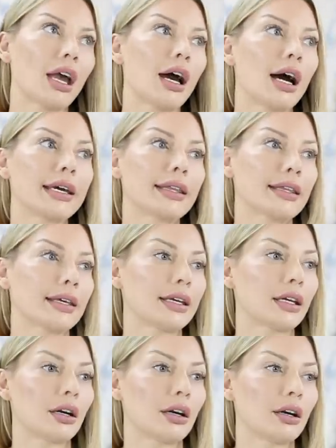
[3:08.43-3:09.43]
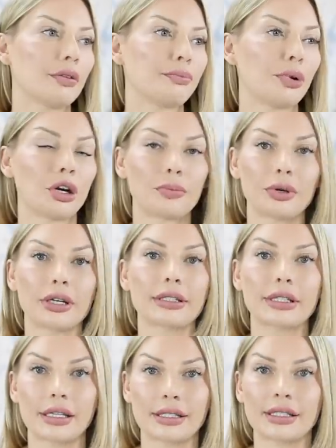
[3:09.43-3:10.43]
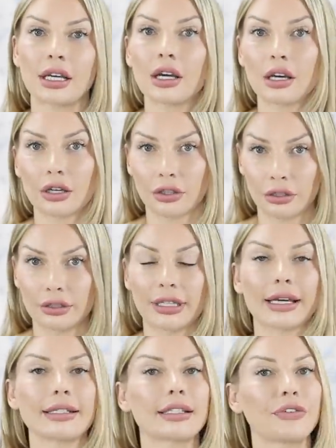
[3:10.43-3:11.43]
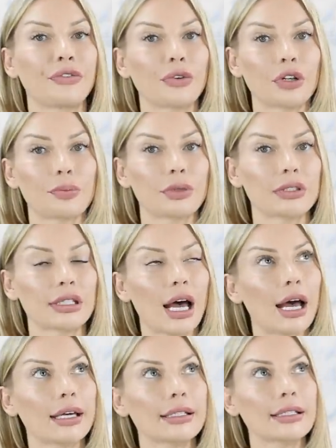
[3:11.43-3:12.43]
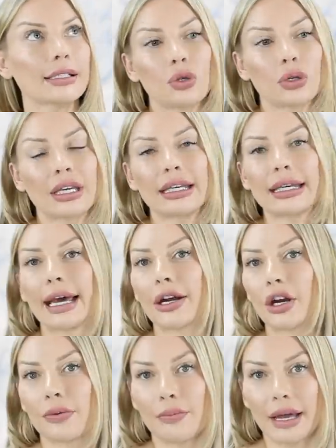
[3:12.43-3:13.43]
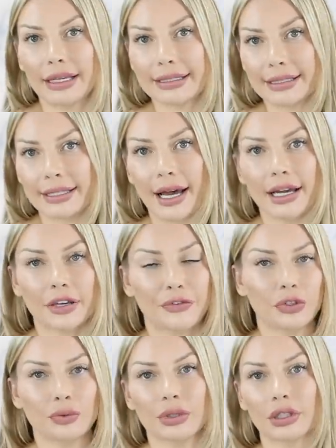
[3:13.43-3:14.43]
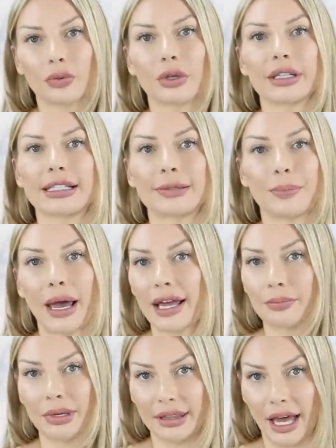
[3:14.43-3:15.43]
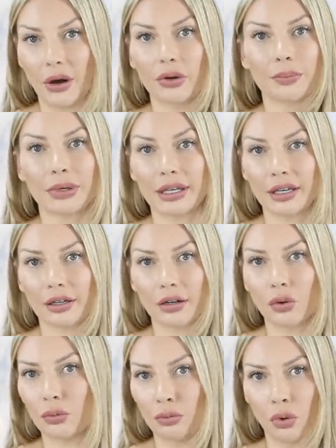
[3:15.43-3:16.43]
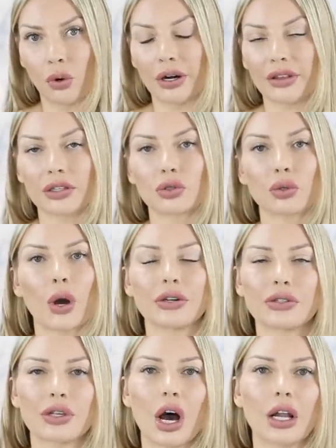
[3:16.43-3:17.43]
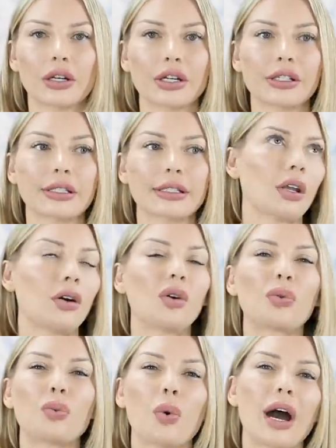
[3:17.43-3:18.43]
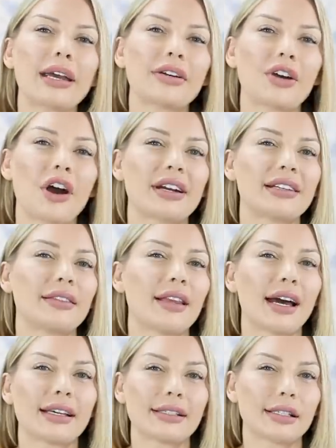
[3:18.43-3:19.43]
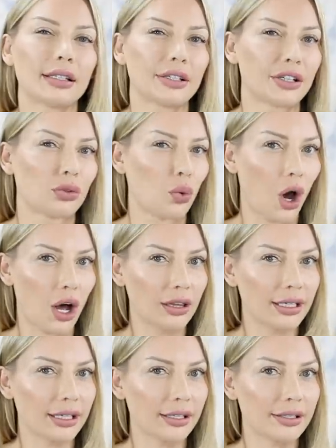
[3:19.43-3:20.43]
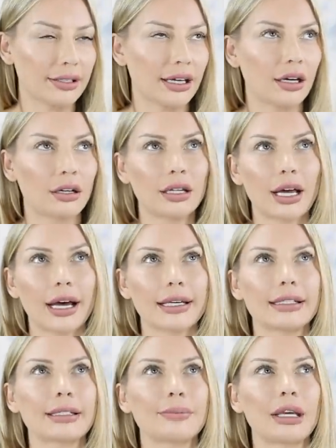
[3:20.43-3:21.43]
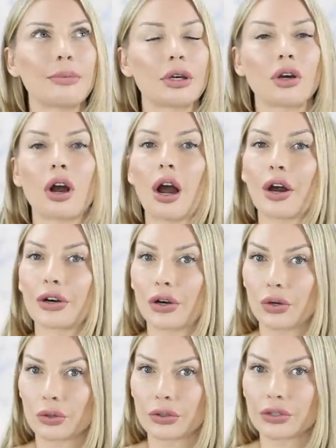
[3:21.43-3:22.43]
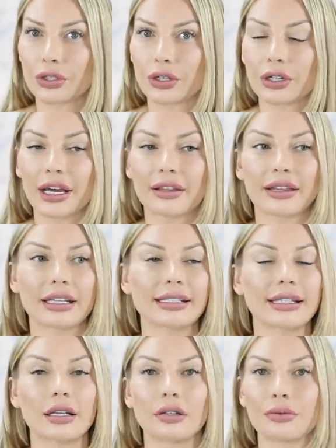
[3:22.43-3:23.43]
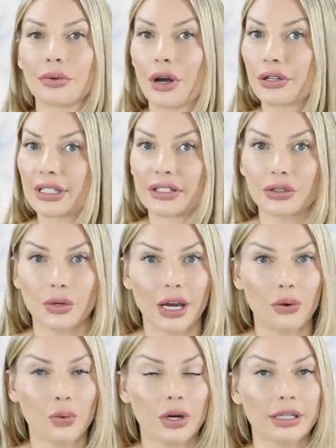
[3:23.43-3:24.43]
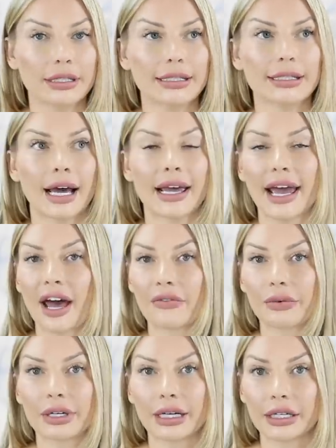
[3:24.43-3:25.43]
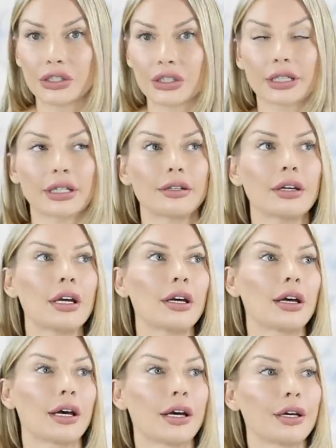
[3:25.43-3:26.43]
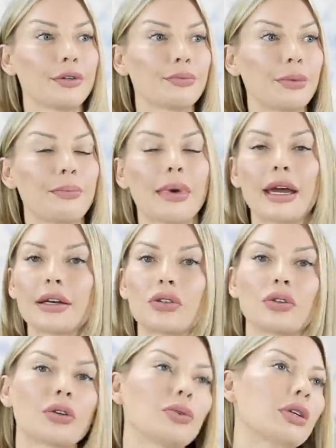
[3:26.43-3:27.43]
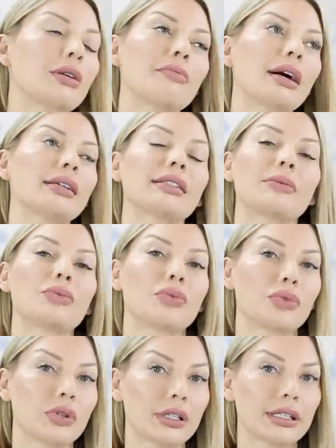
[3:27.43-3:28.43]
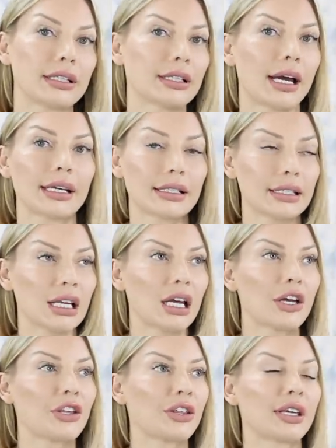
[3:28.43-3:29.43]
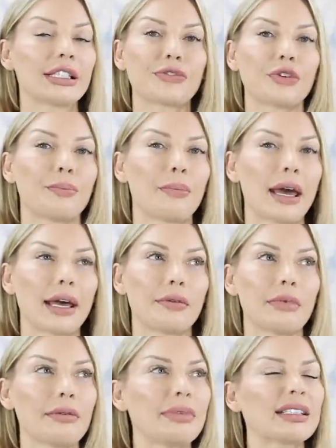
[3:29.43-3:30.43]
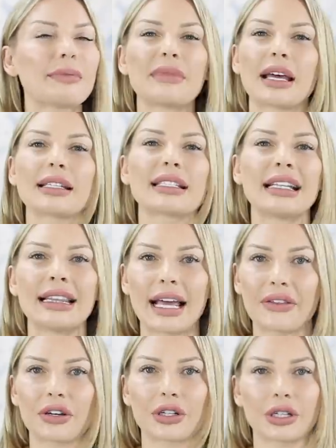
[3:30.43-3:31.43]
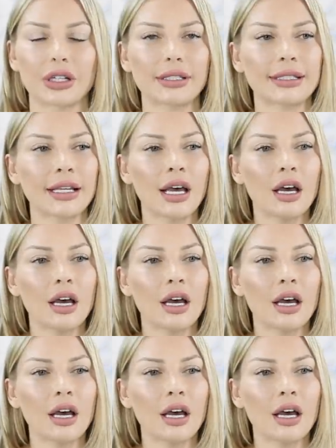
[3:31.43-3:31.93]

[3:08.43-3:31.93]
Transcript: I think Burberry does nice affordable ties. You can get Hermes tie if you really want to spend, but that would be more than $200. Or why not a nice little wallet, a nice maybe card holder? I think Saint Laurent does great ones. I have one actually. But men, you know, you can buy some really nice things for men, maybe some nice leather goods.